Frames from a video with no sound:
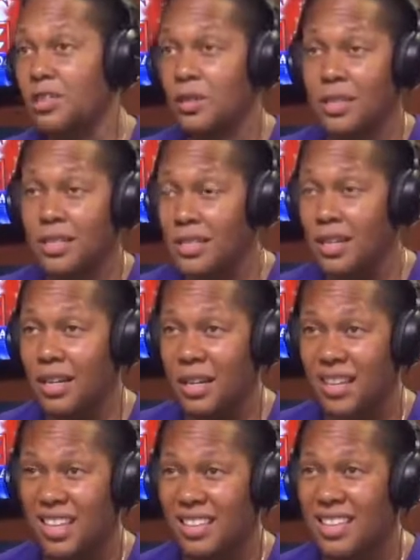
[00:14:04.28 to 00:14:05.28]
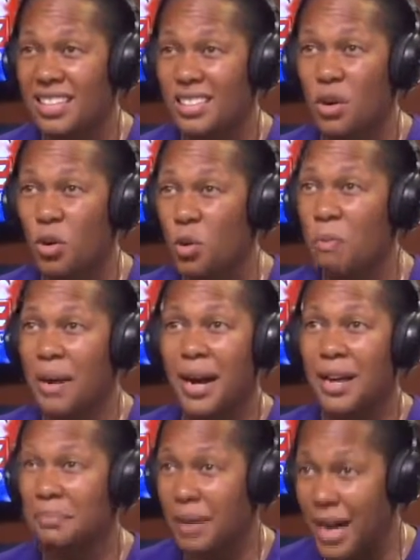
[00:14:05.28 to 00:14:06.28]
are in sync, that's a whole
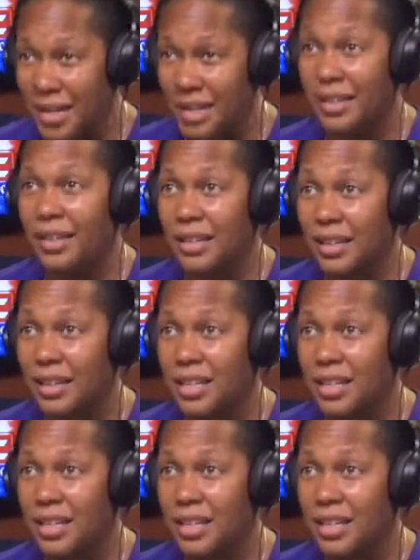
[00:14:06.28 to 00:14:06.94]
mind-body thing.